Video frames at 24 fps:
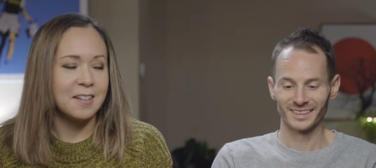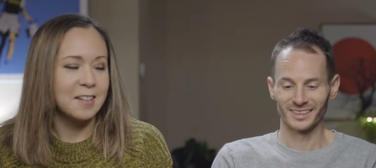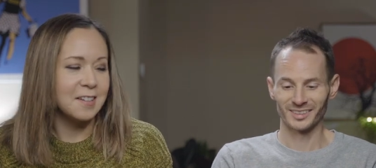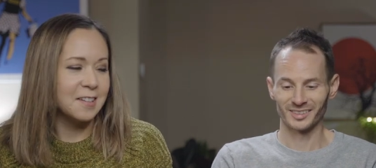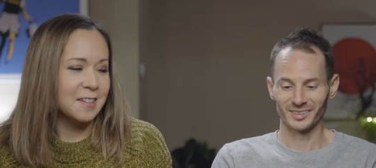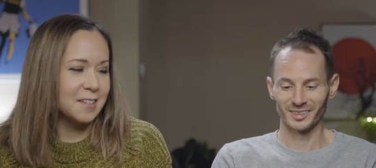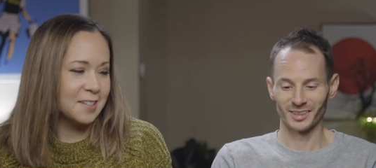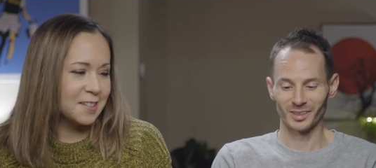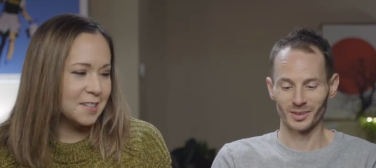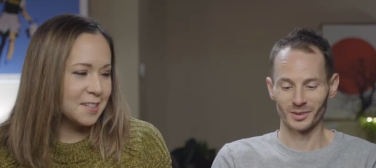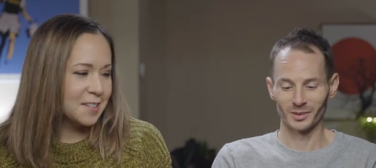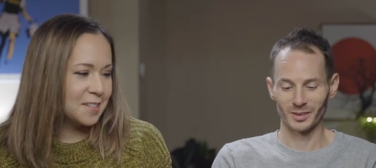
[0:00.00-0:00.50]

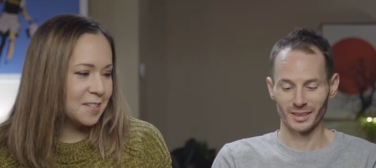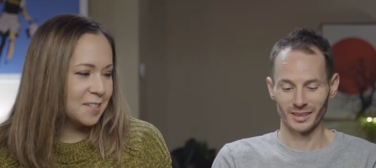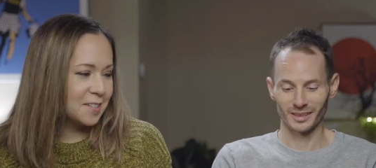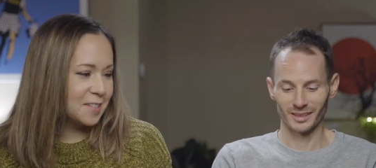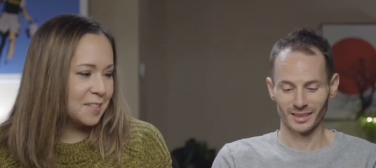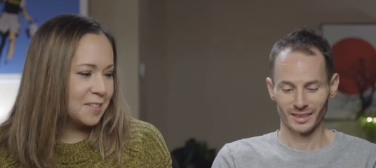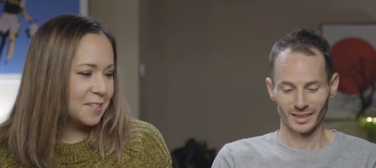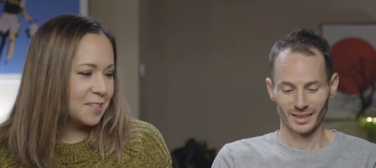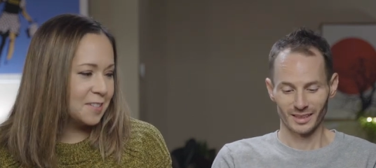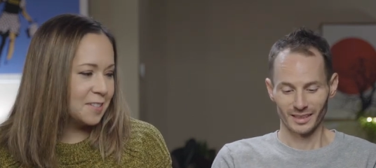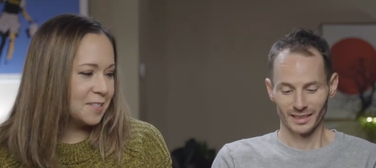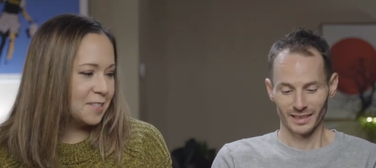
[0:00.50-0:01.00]
Speaker 1: So uh,
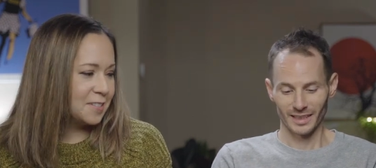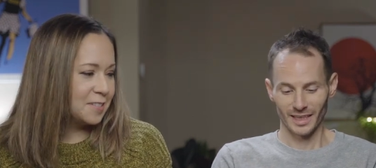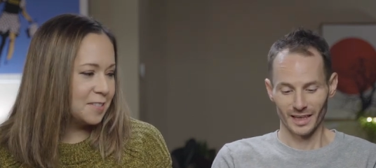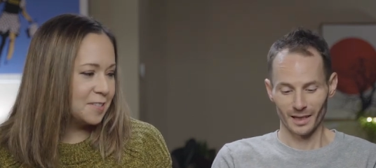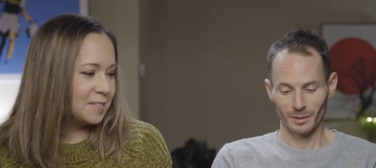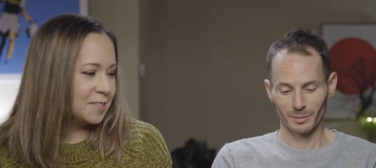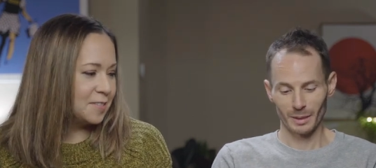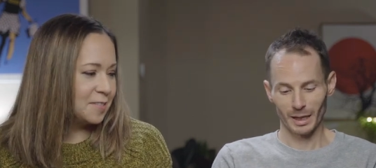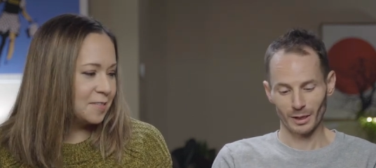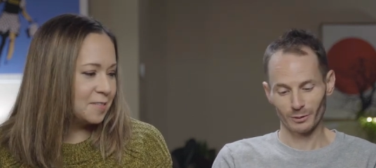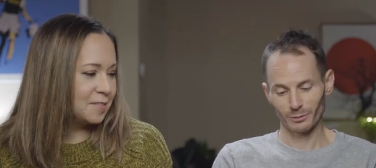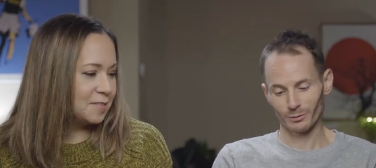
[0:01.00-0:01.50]
yeah,
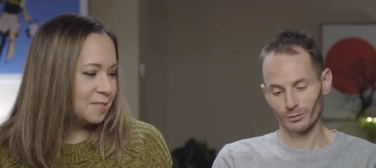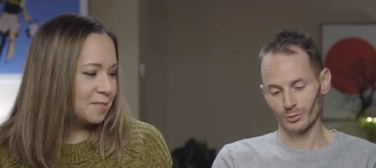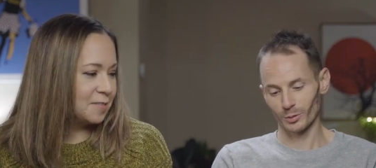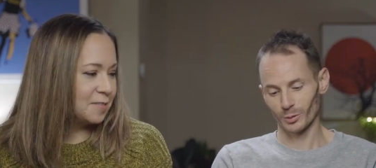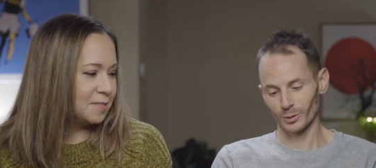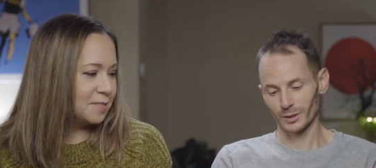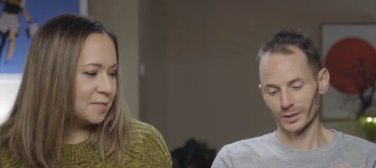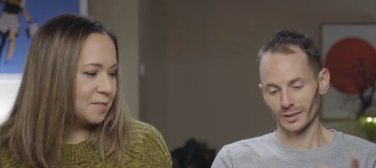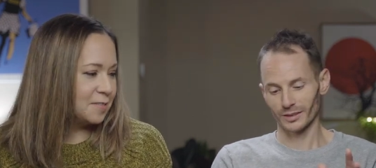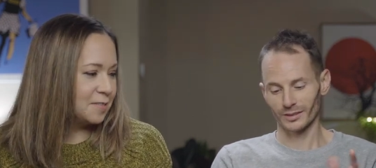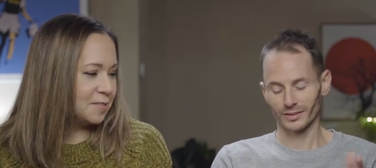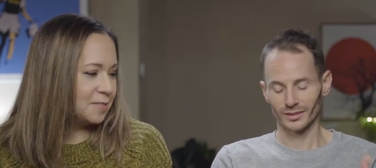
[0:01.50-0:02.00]
about
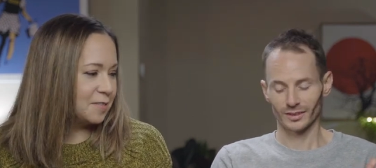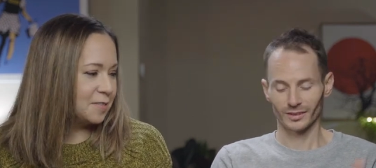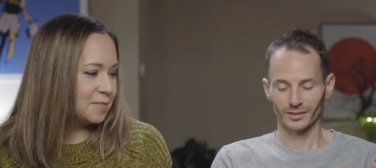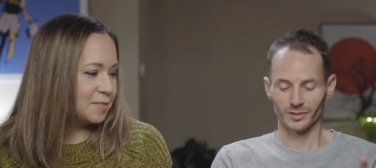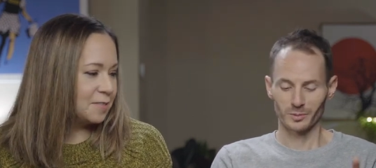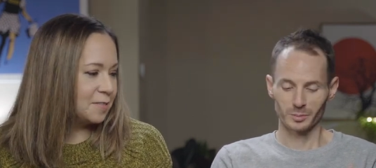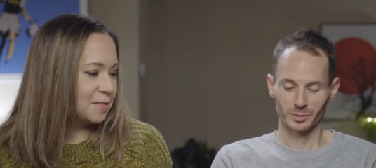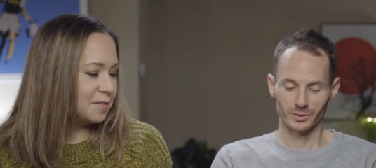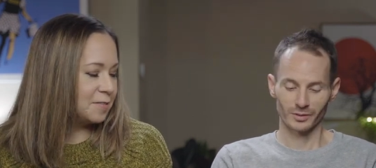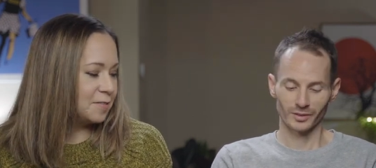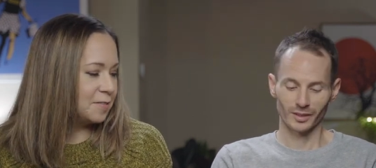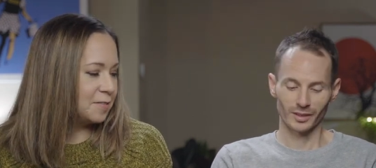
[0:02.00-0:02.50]
40 to
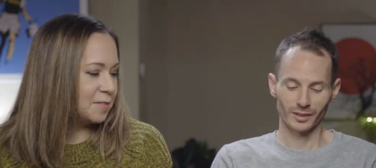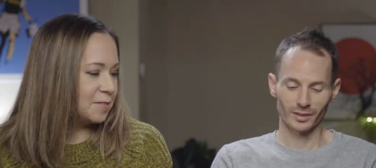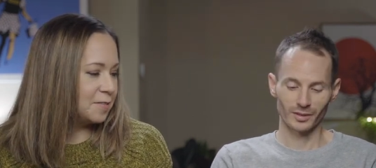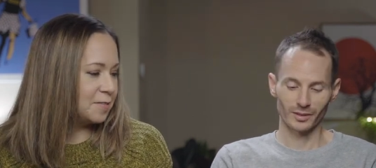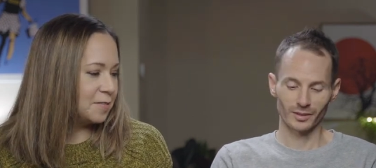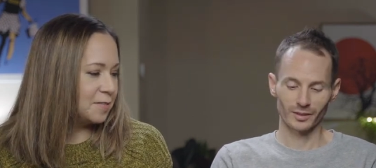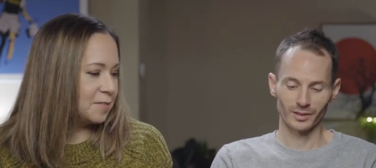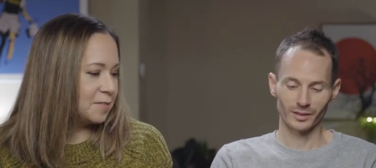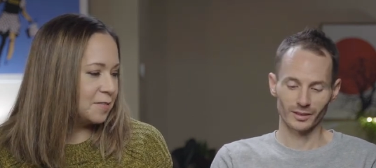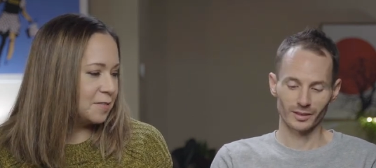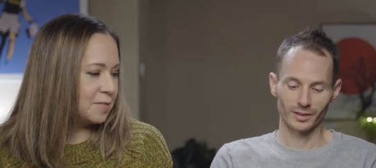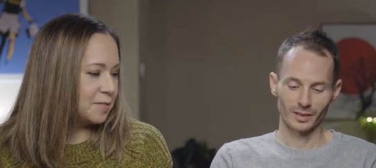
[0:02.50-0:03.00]
60% of
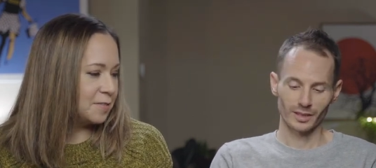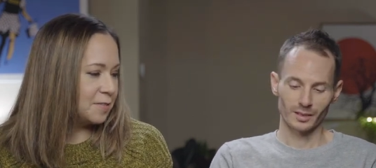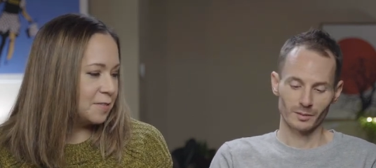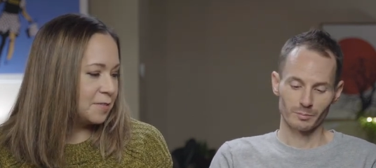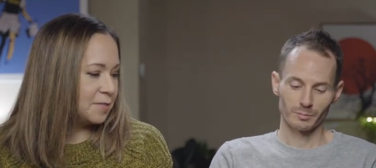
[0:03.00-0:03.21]
the,